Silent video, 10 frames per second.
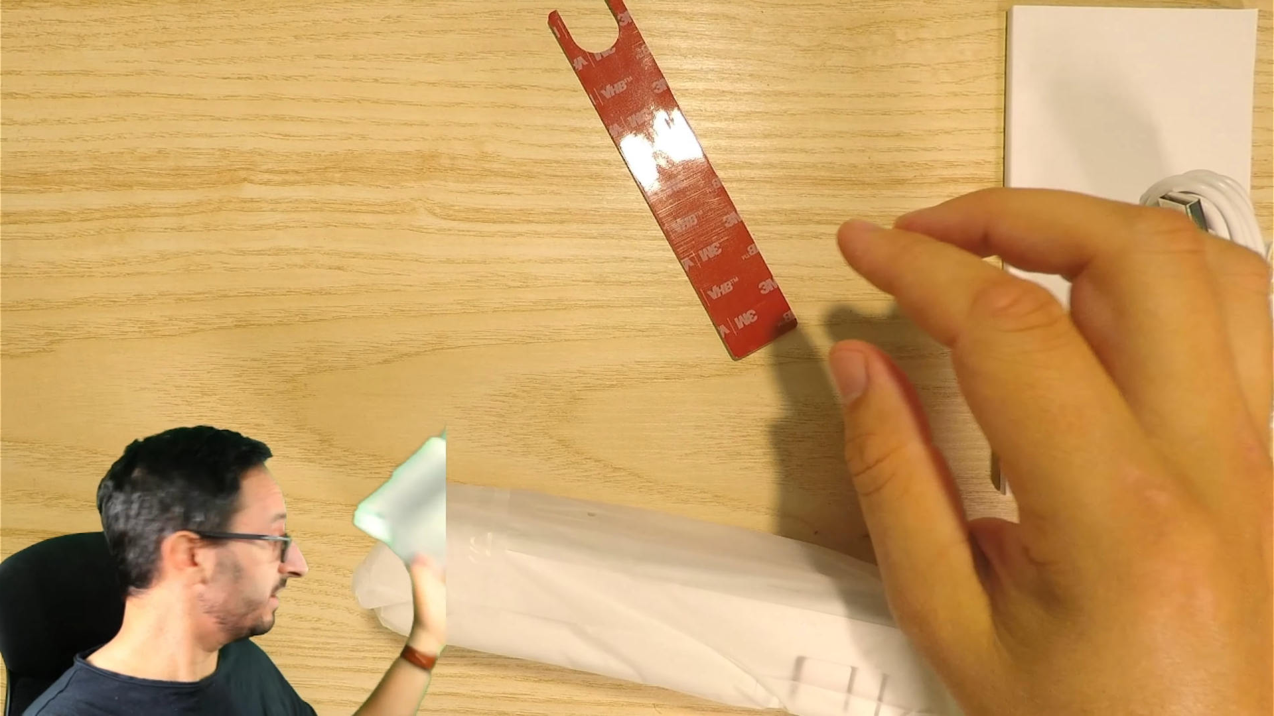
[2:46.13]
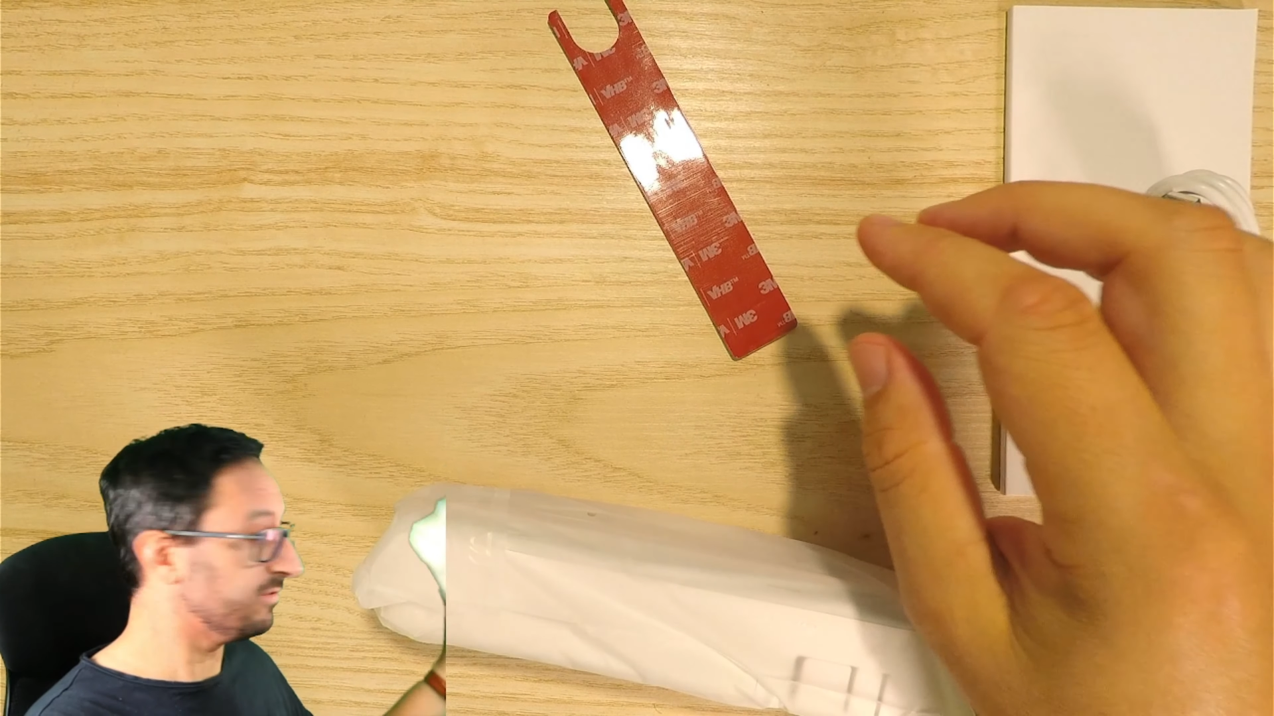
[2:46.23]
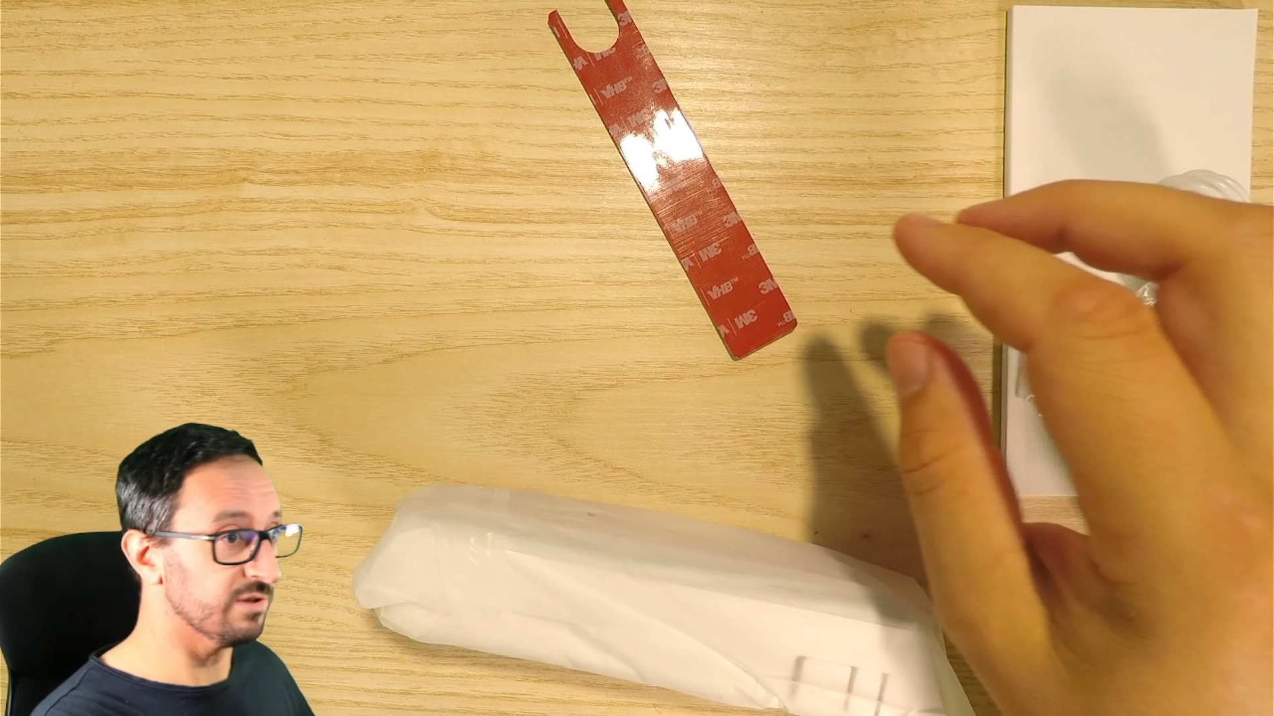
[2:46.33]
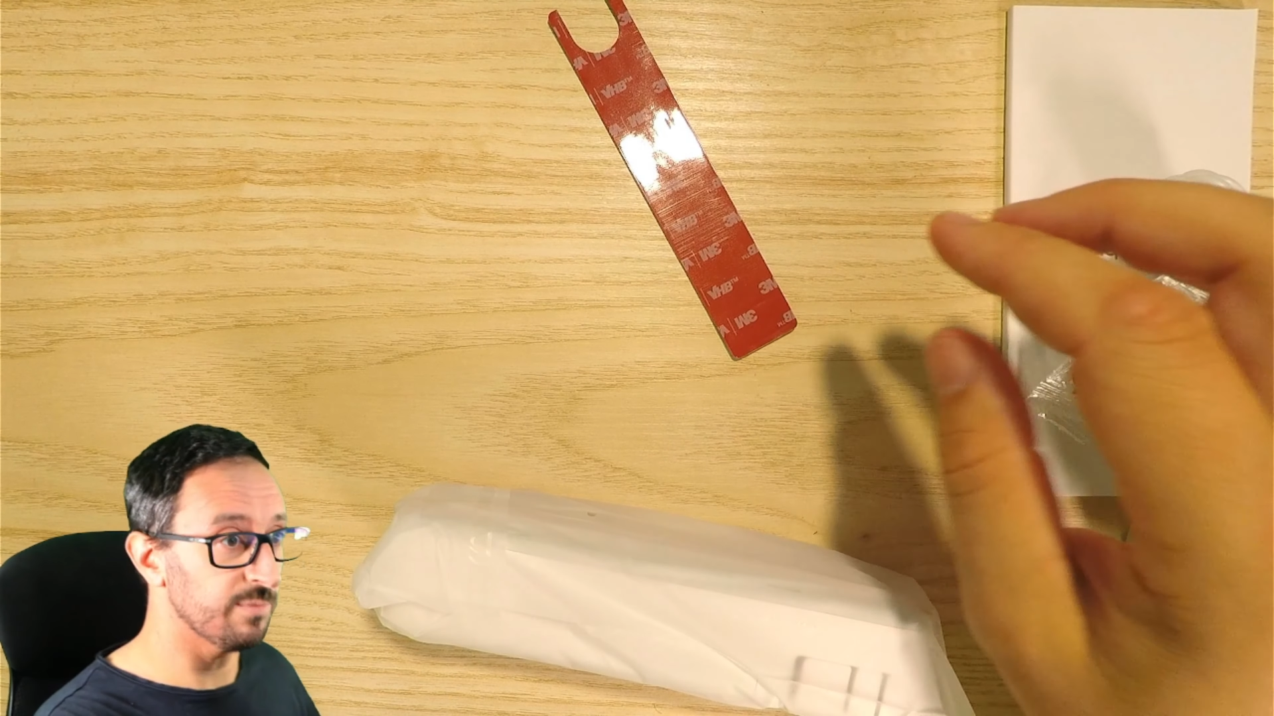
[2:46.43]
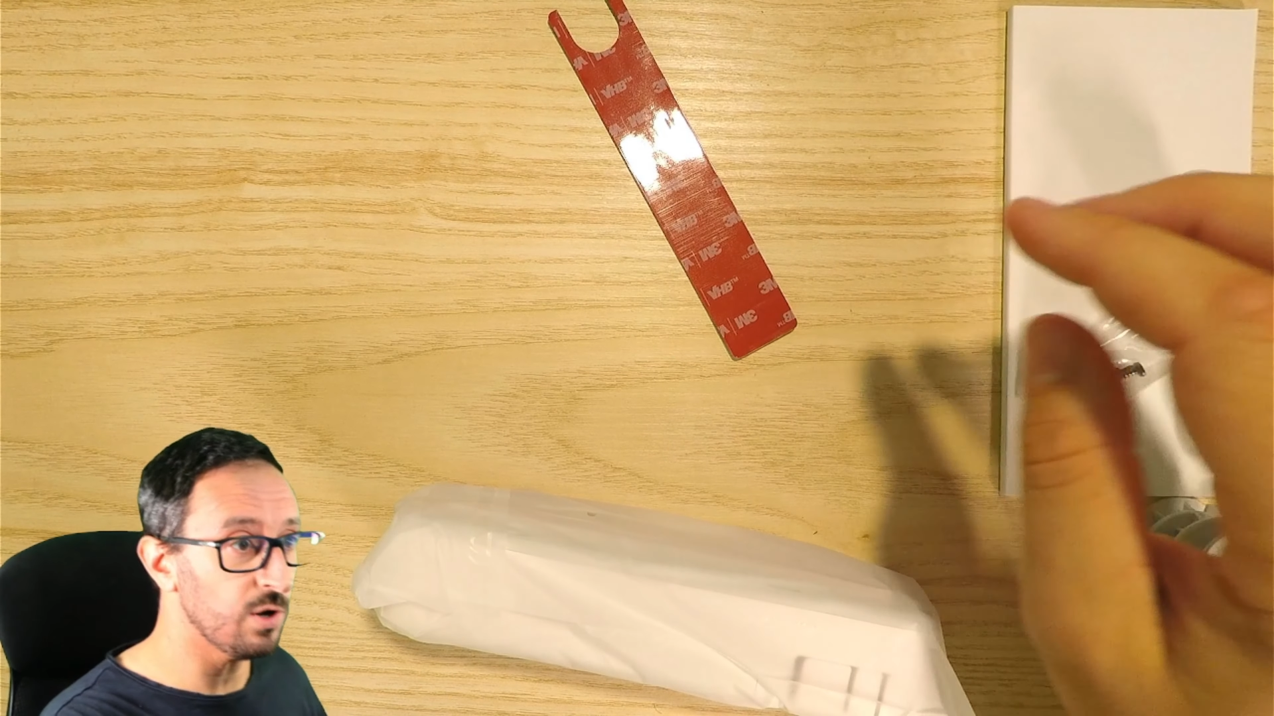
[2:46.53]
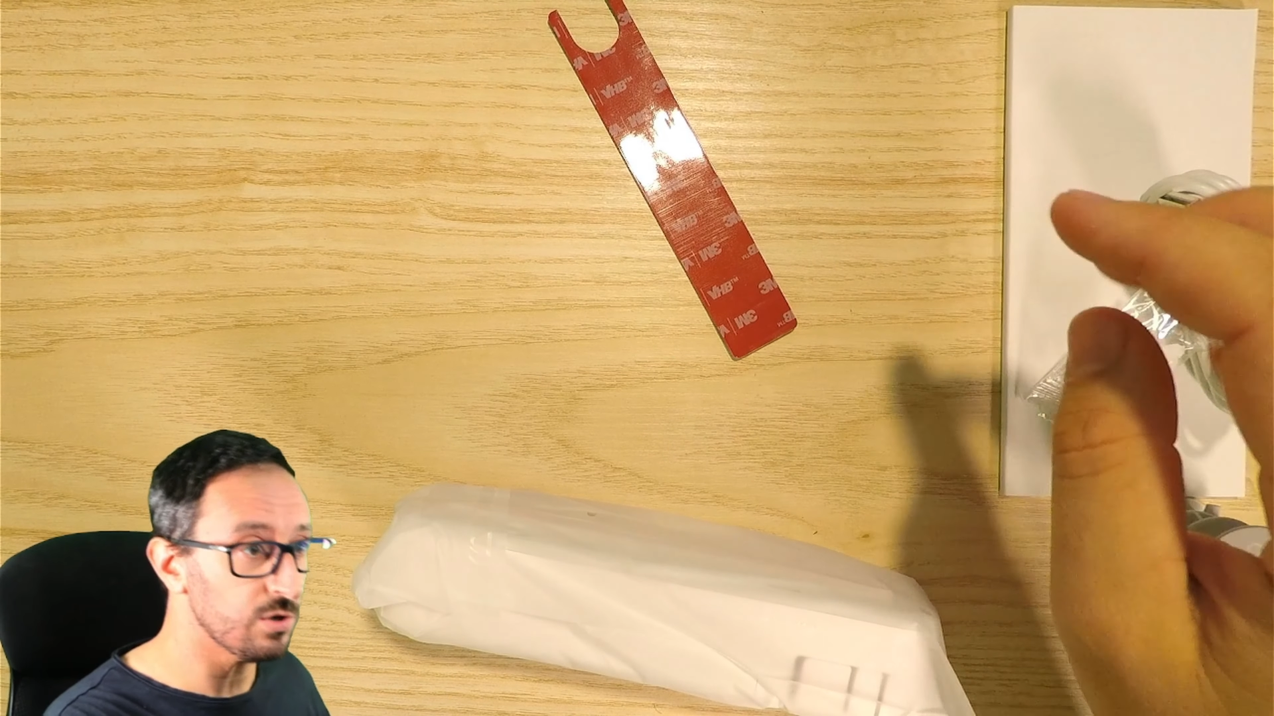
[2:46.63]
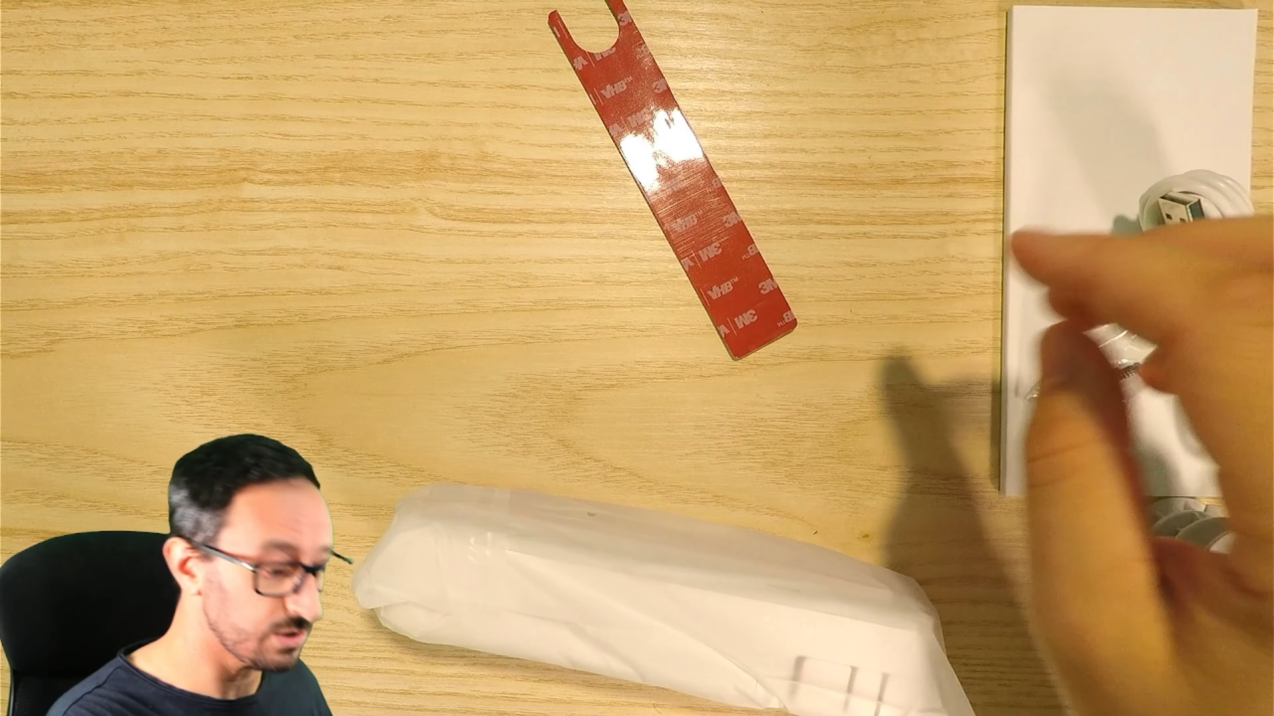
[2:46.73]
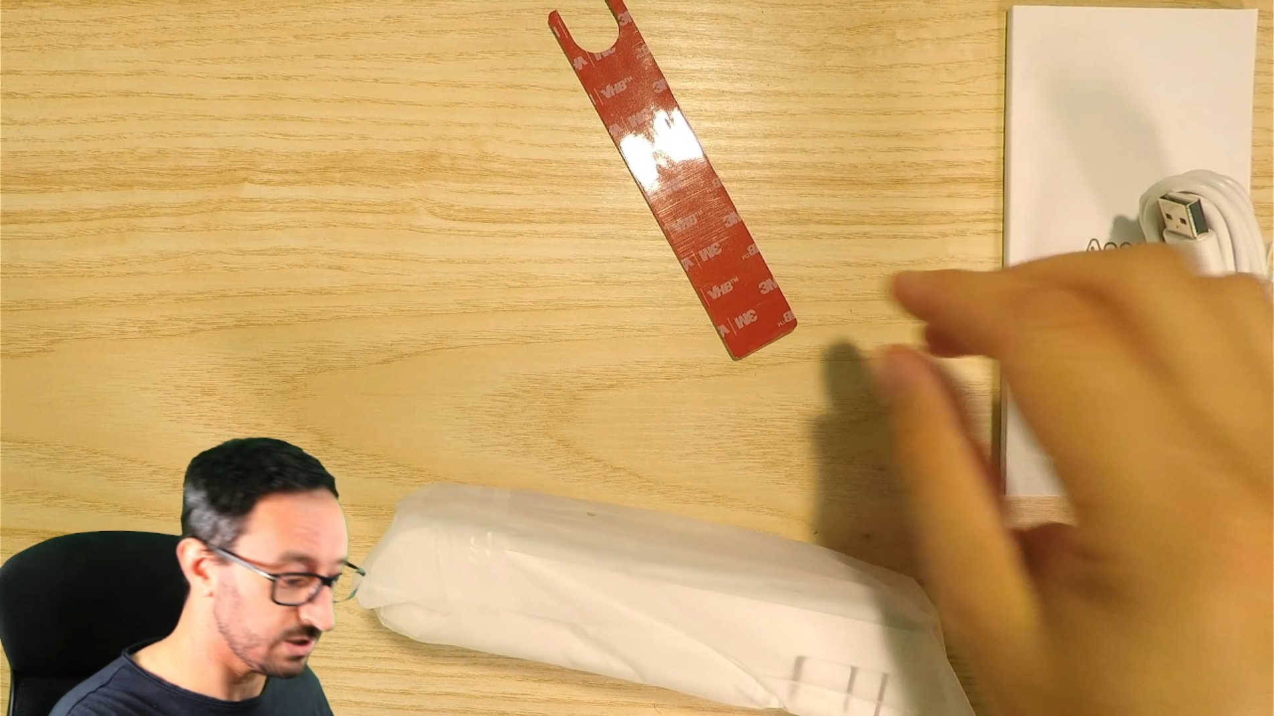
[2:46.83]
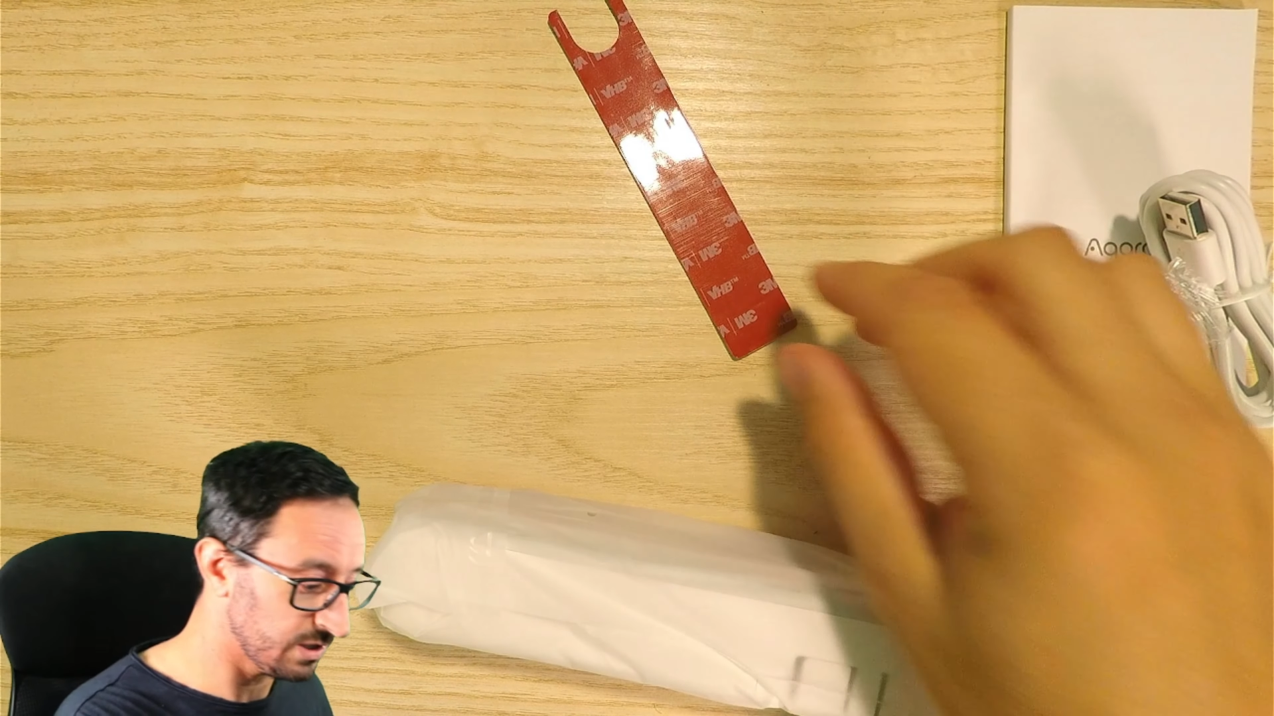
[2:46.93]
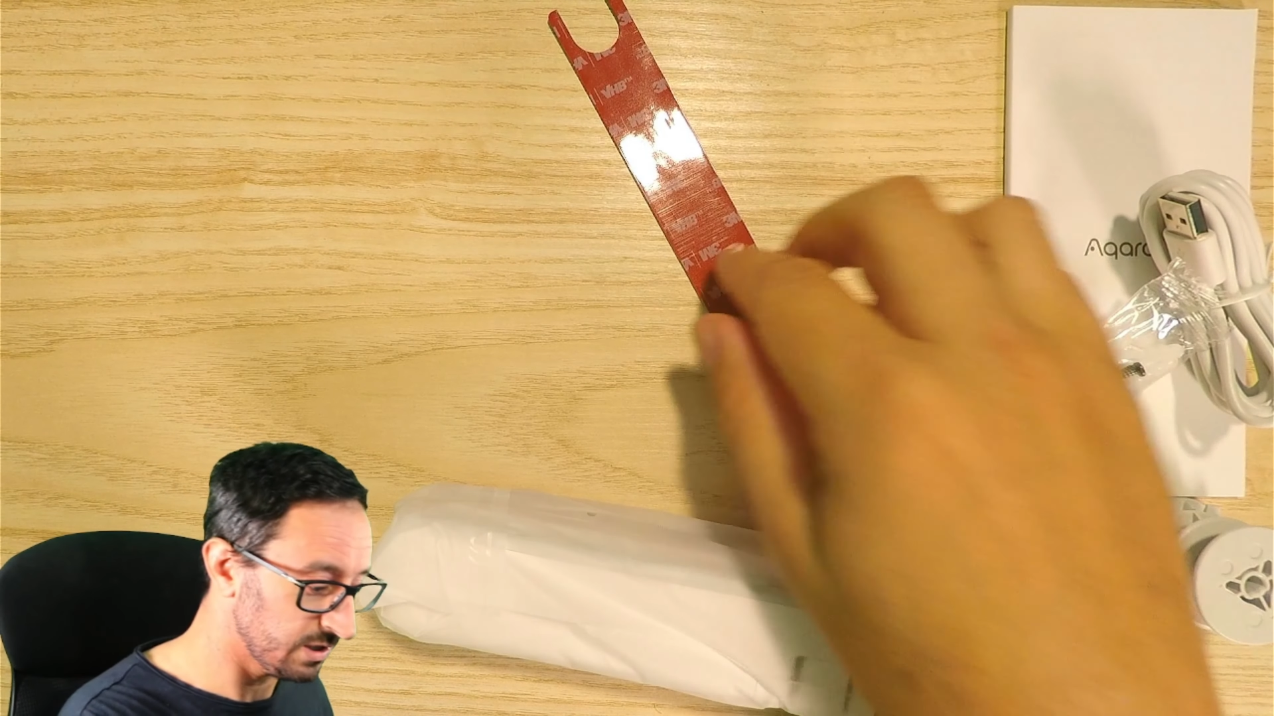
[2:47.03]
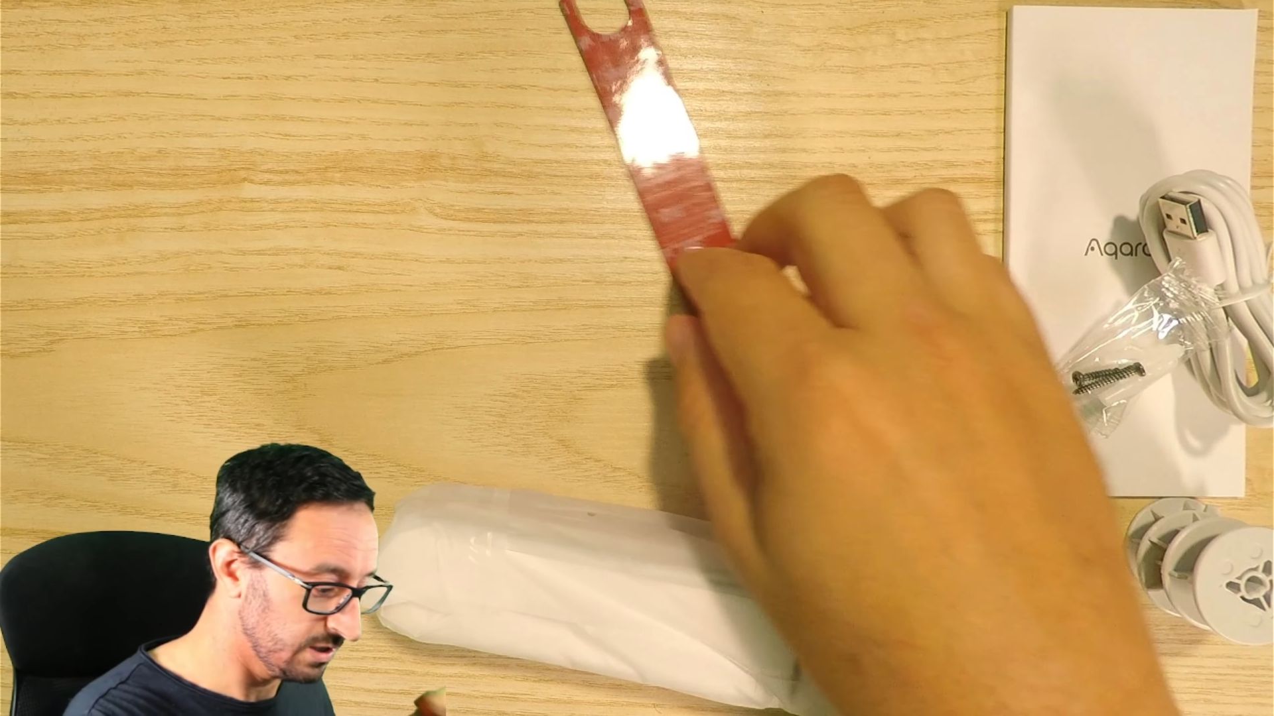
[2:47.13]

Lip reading: of the box.